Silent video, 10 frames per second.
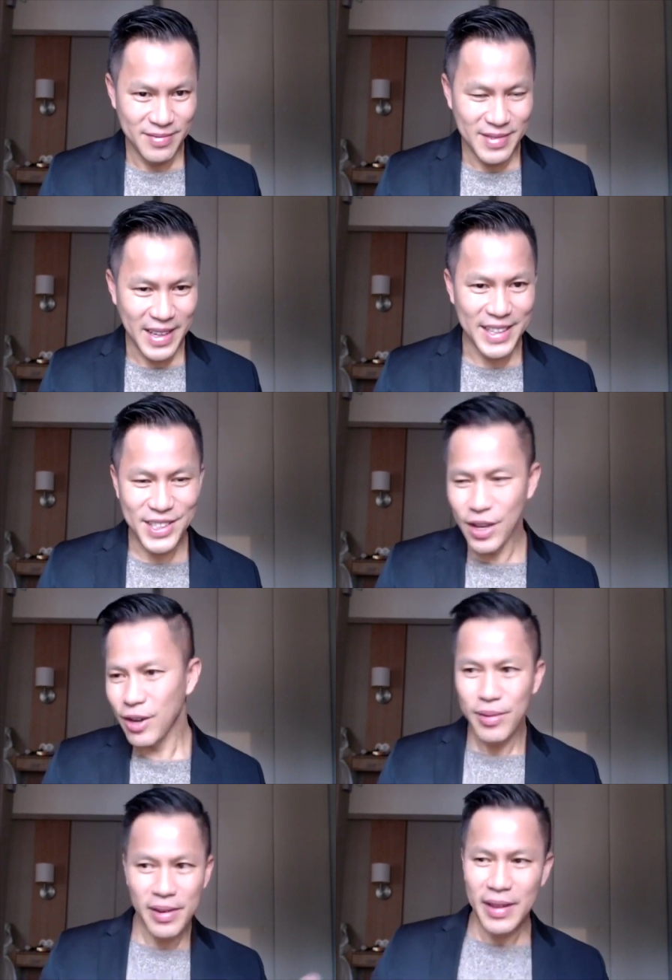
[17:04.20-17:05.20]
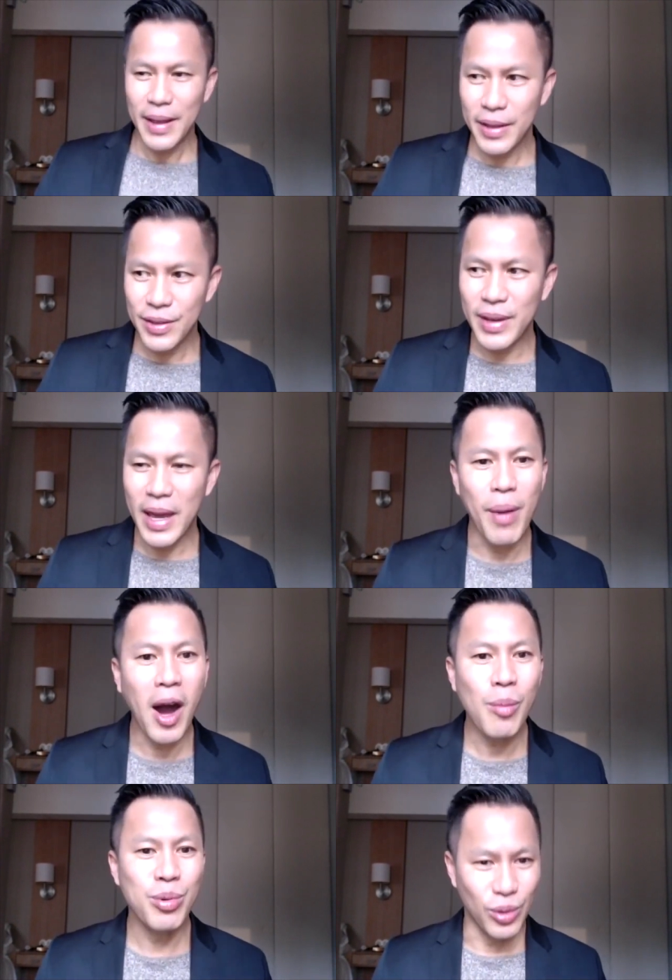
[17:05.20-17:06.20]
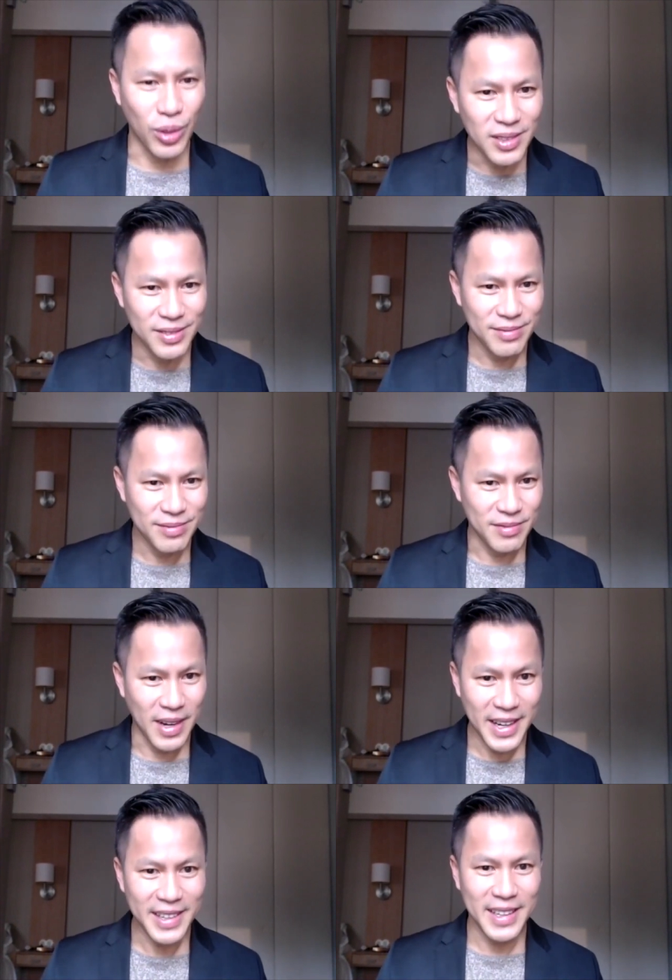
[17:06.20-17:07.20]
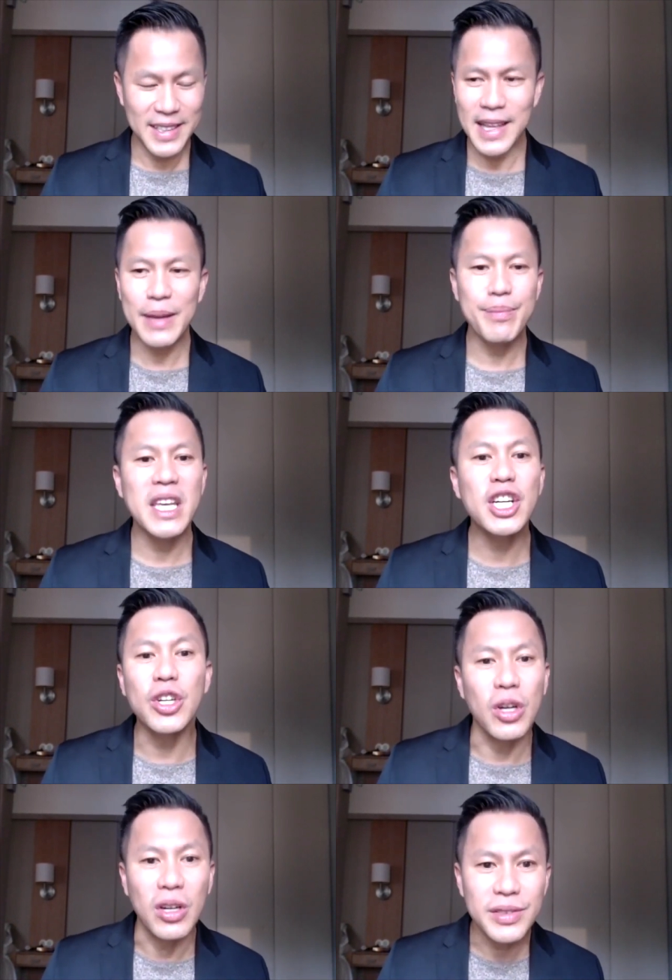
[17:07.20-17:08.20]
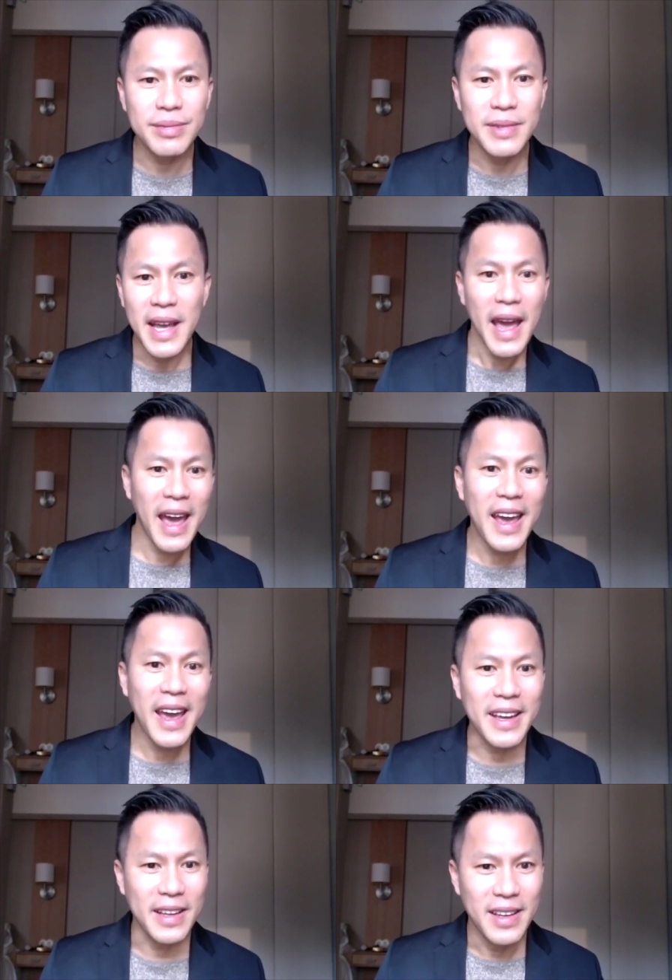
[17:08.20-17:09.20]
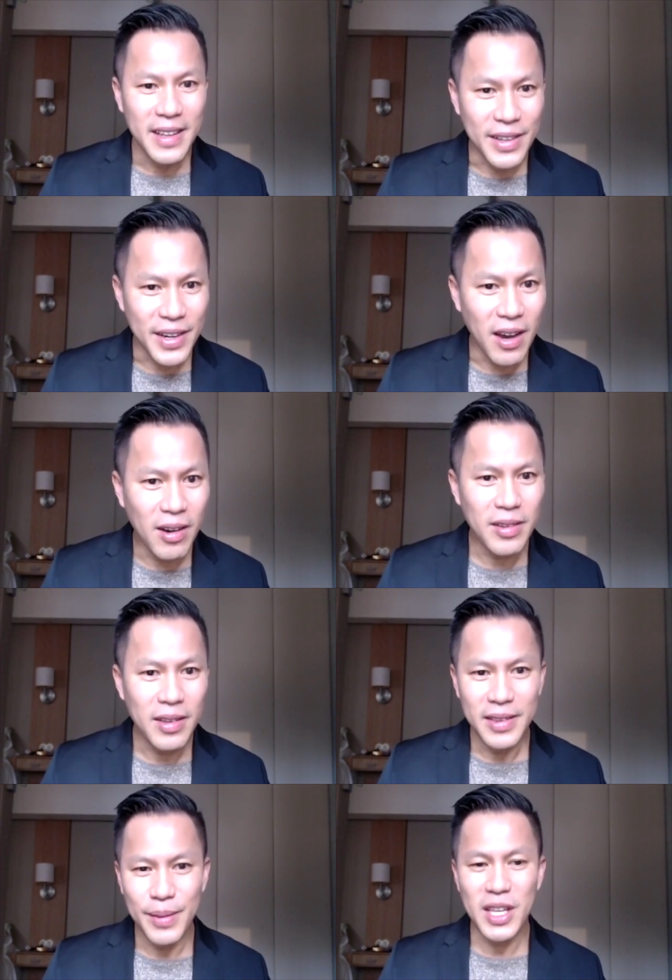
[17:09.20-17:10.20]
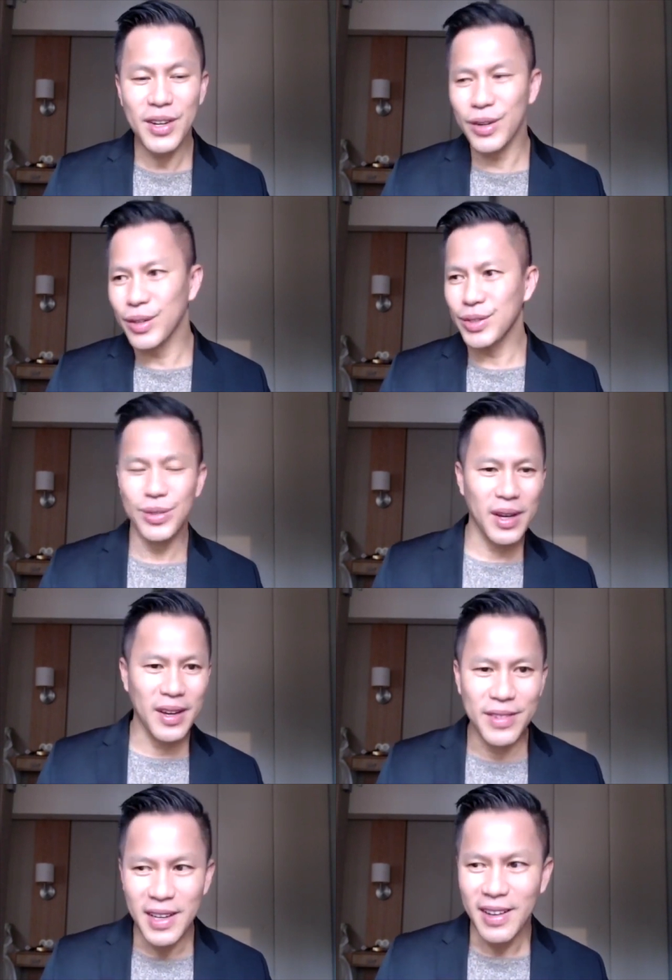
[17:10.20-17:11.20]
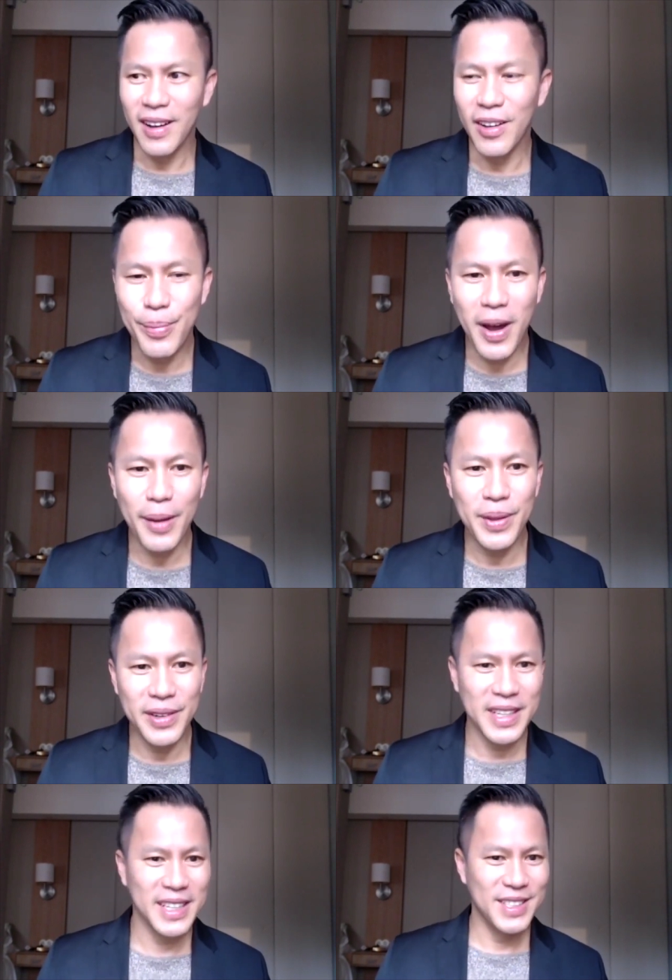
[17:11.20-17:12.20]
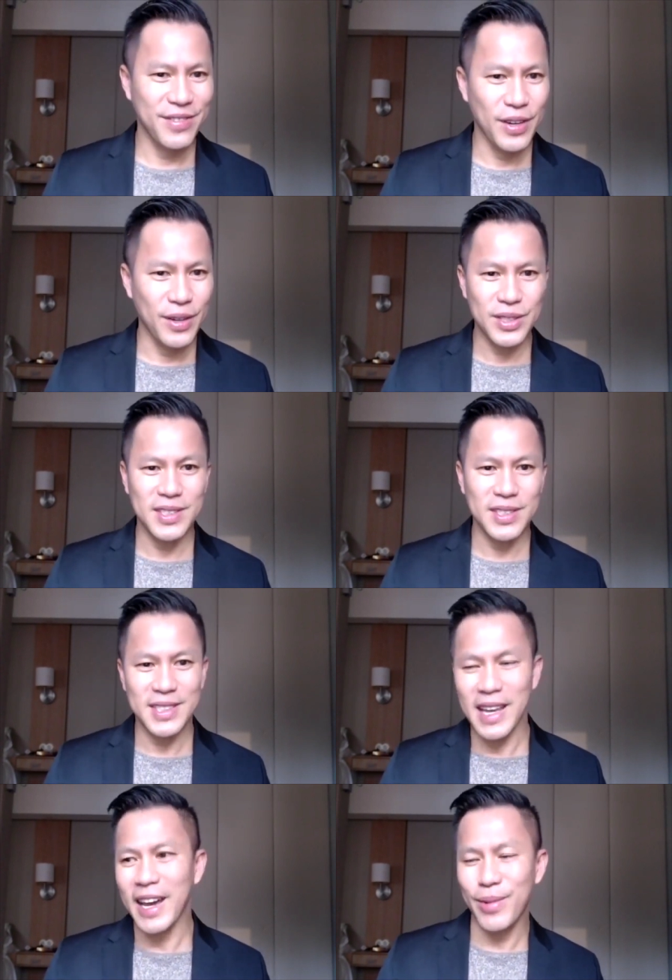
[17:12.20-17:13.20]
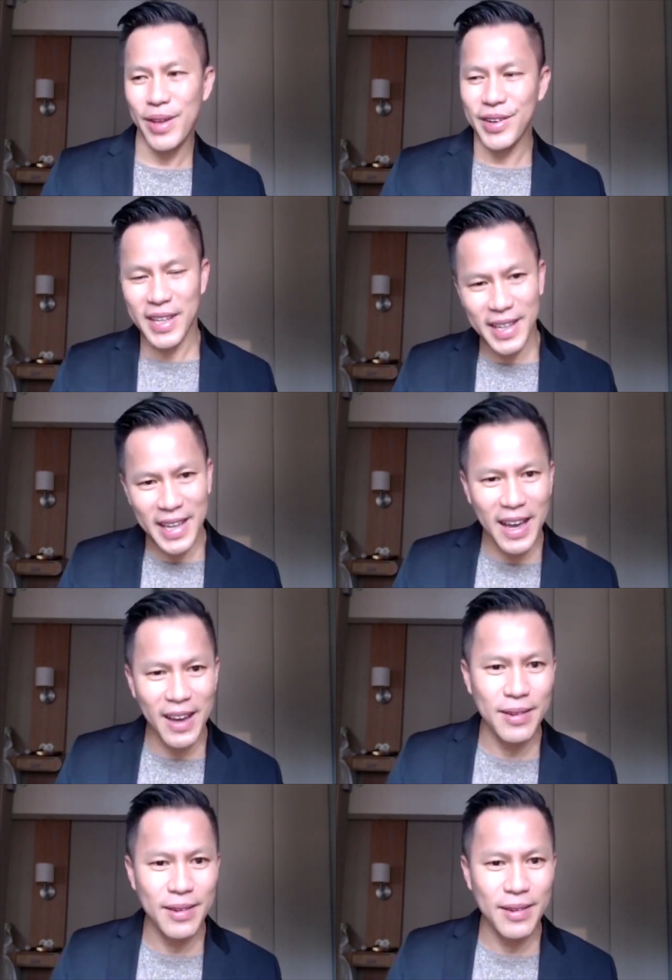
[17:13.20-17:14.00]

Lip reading: And so you get mob rule, right? It's like Mean Girls. Hey, you know, the mean girls who have all the popular kids' votes decide whether to kick out